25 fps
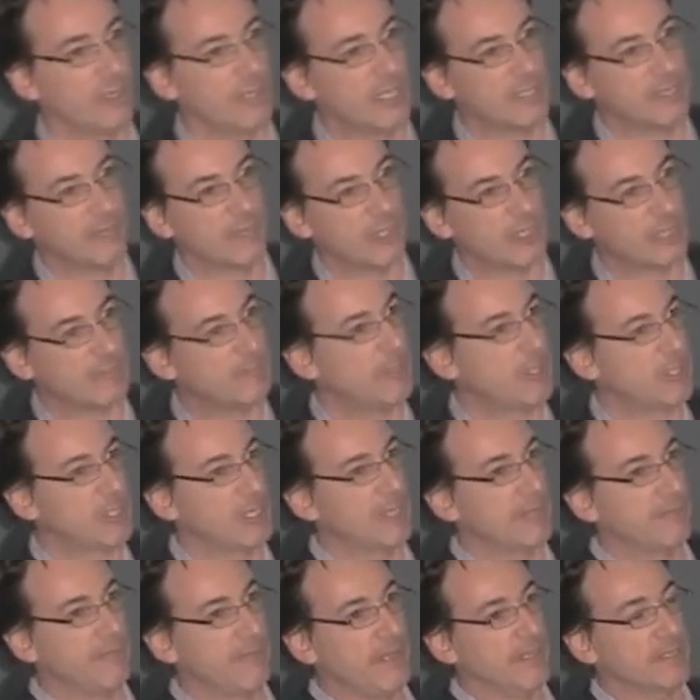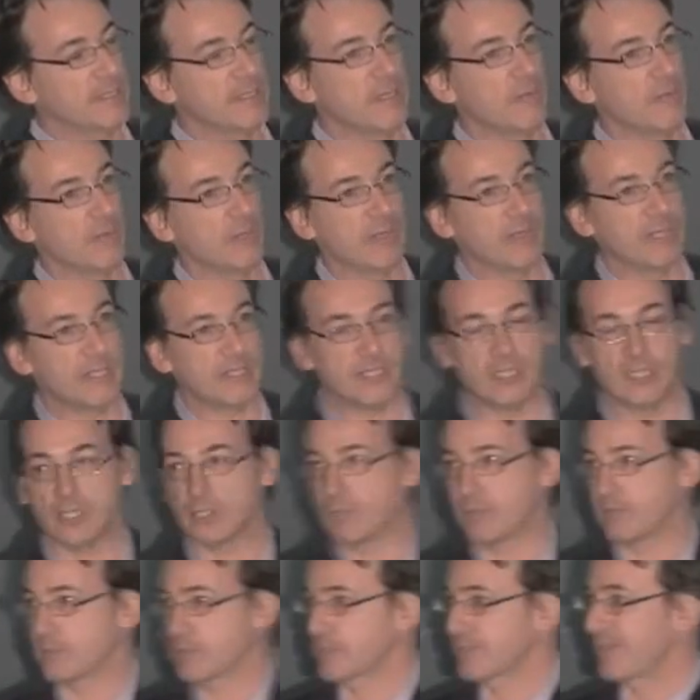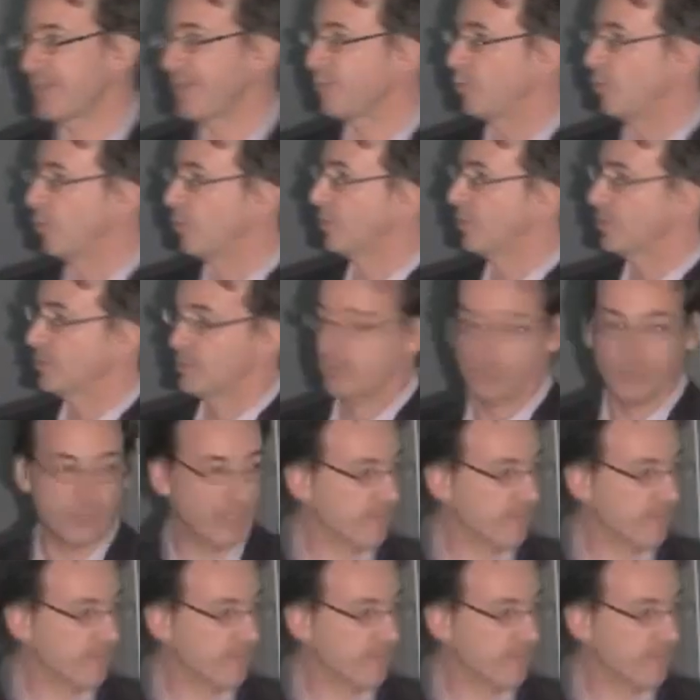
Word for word: of robotics, whether it's for special effects. Now we're going to see a lot of